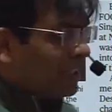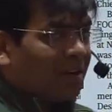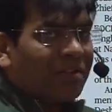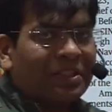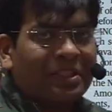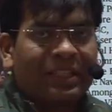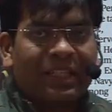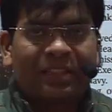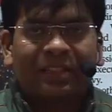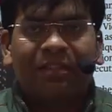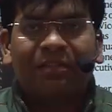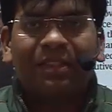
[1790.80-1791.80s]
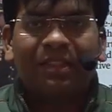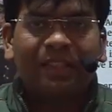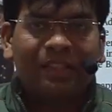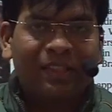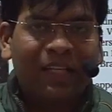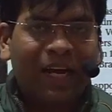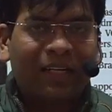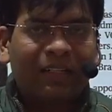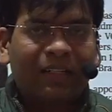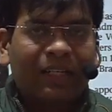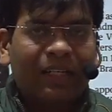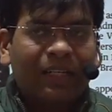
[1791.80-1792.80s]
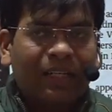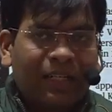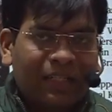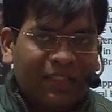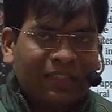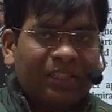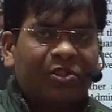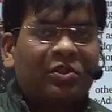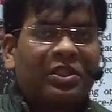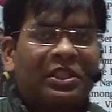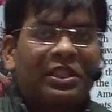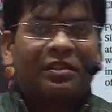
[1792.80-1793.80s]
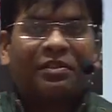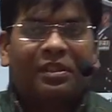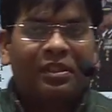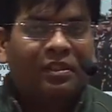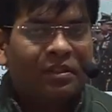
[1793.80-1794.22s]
of State. The first is that it is associated with the